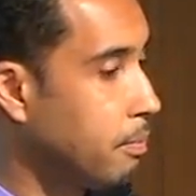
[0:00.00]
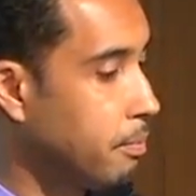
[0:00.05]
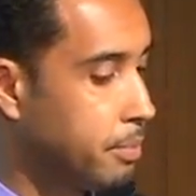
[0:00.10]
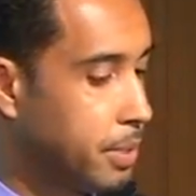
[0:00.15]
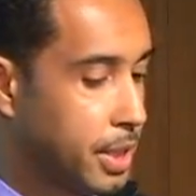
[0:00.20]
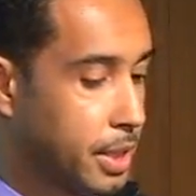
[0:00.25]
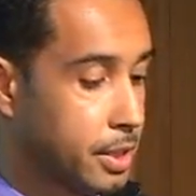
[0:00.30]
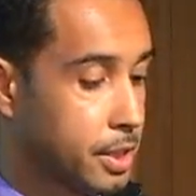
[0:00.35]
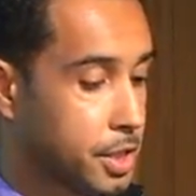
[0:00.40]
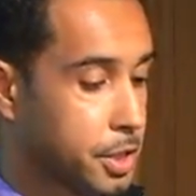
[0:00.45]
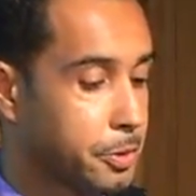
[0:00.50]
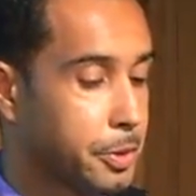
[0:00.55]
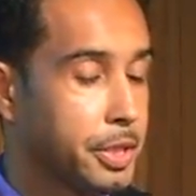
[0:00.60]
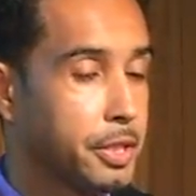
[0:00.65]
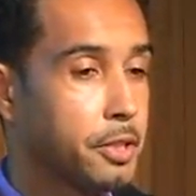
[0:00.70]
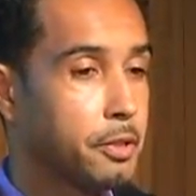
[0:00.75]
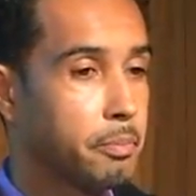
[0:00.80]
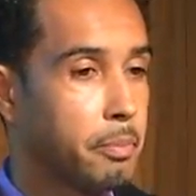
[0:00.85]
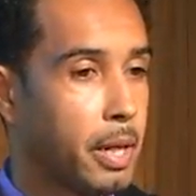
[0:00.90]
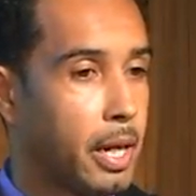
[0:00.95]
being
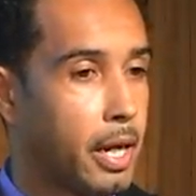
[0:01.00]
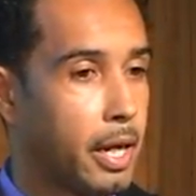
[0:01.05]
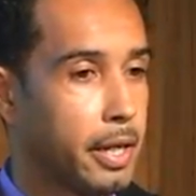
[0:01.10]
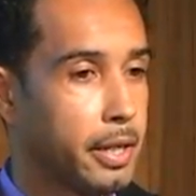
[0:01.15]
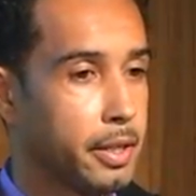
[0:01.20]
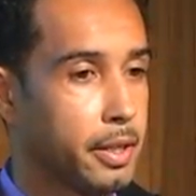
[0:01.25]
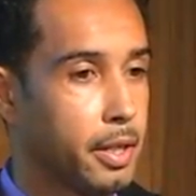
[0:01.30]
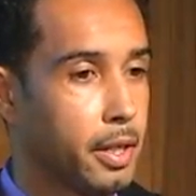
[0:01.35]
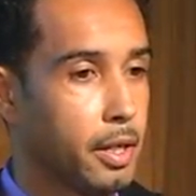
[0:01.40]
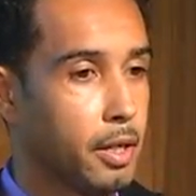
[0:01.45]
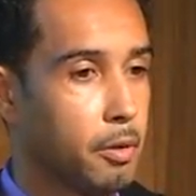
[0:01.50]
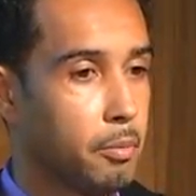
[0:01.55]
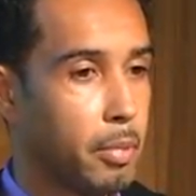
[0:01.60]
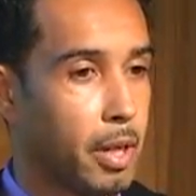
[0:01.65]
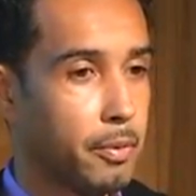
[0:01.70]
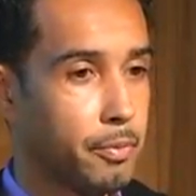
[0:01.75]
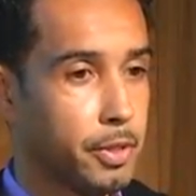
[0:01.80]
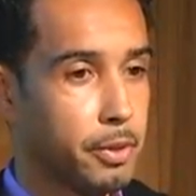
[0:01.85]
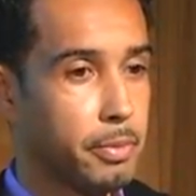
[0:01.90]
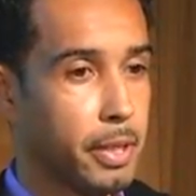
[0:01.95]
sweetened by
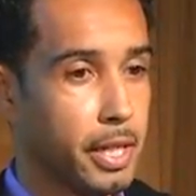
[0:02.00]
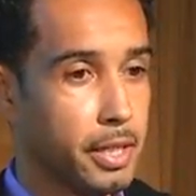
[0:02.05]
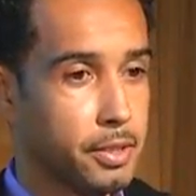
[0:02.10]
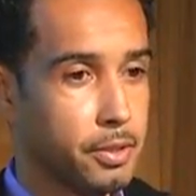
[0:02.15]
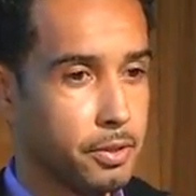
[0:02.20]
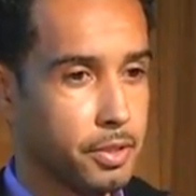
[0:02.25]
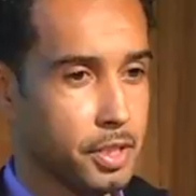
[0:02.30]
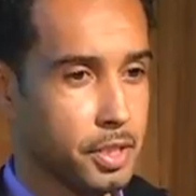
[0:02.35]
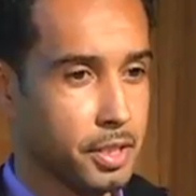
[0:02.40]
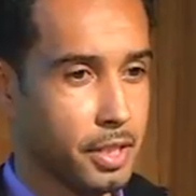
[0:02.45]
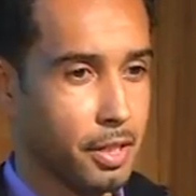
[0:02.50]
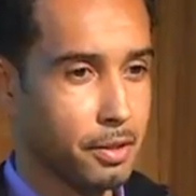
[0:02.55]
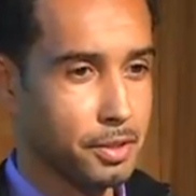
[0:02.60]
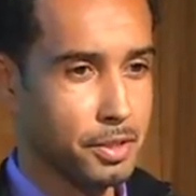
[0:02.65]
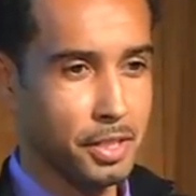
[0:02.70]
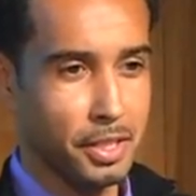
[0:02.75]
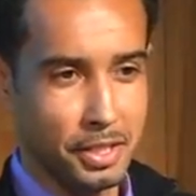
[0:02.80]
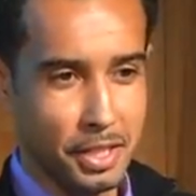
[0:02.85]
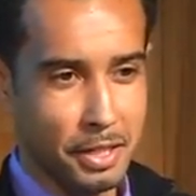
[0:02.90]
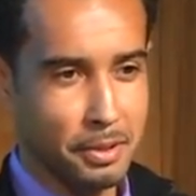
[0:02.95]
rebates or discounts. It's
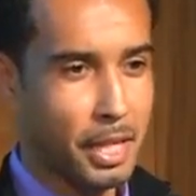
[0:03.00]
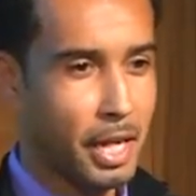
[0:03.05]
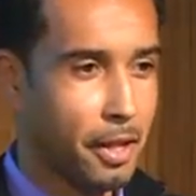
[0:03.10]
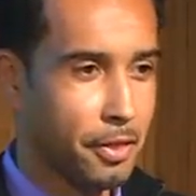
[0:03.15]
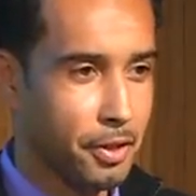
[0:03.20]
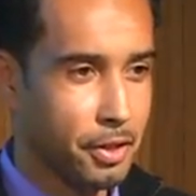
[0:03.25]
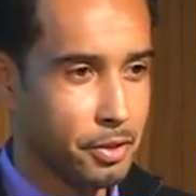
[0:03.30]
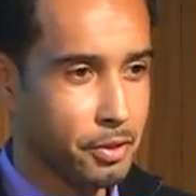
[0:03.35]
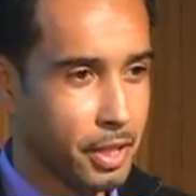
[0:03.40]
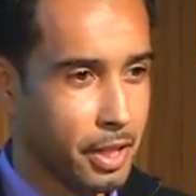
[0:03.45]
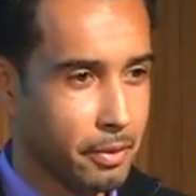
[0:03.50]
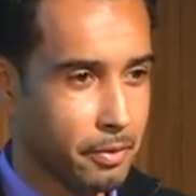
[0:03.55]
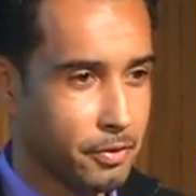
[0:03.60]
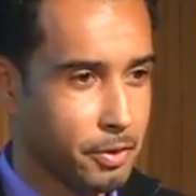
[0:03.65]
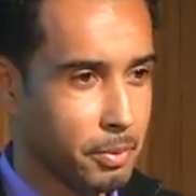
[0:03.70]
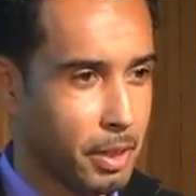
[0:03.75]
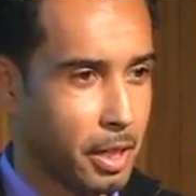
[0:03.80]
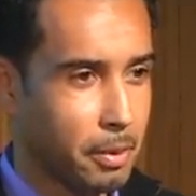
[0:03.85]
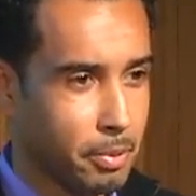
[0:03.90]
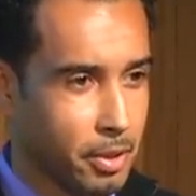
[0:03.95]
the same kind of thing you get if you
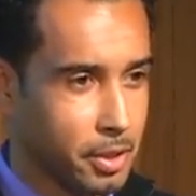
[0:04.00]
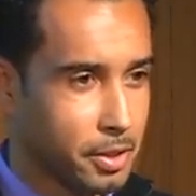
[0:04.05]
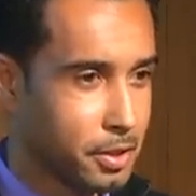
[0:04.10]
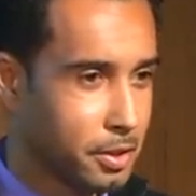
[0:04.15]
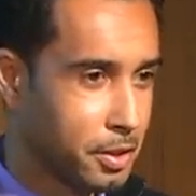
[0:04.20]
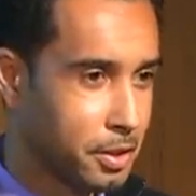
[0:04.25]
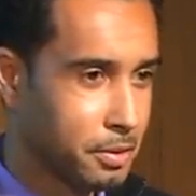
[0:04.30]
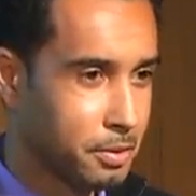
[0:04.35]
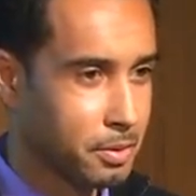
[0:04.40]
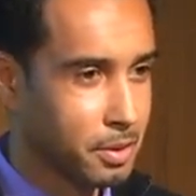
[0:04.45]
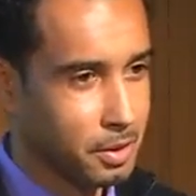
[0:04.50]
buy a printer.